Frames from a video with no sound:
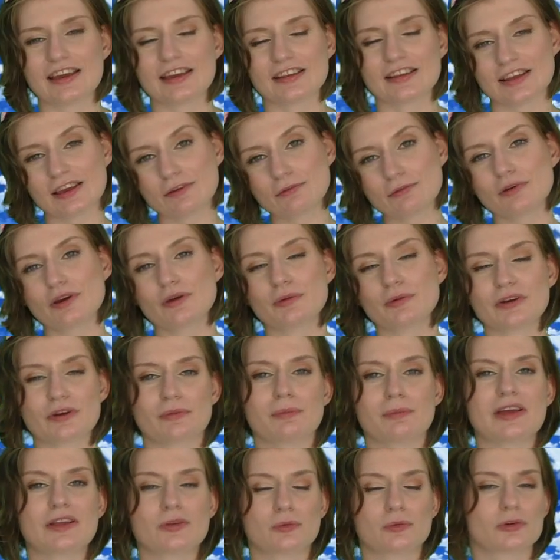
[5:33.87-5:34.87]
Therefore, I
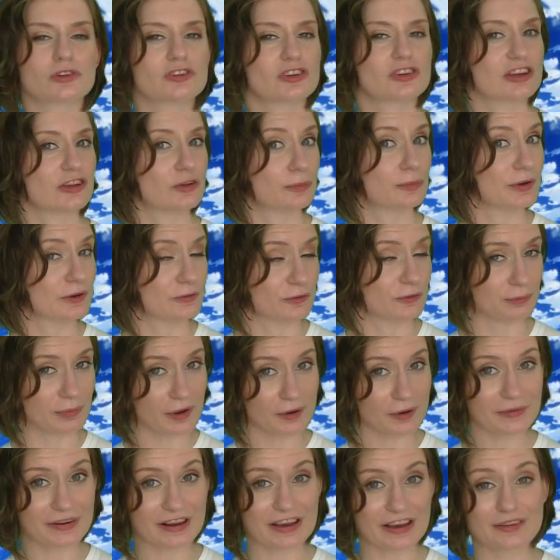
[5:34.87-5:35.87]
recommend watching Expelled from
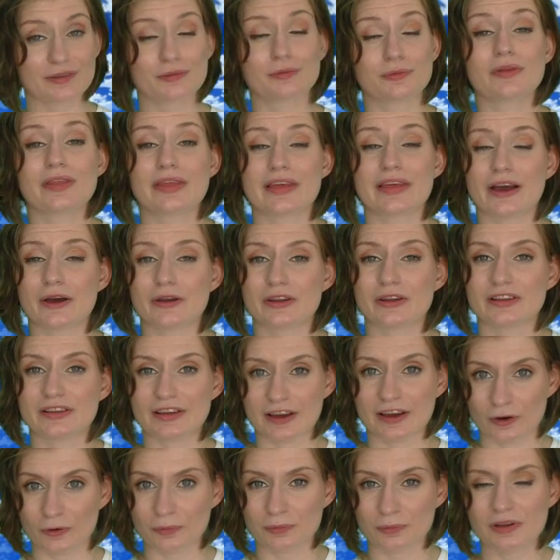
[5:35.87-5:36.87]
Paradise without a
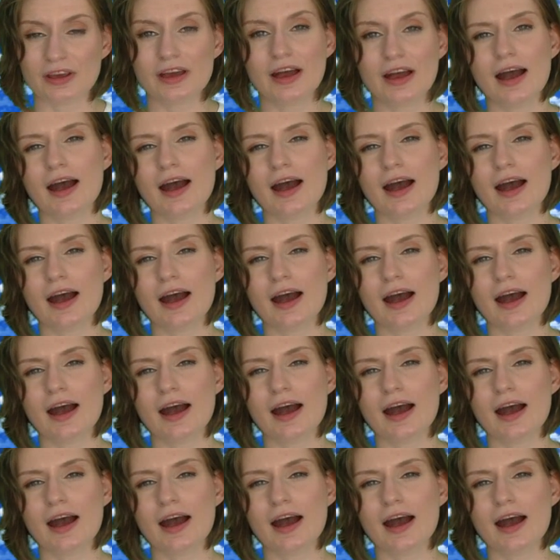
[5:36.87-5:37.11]
doubt,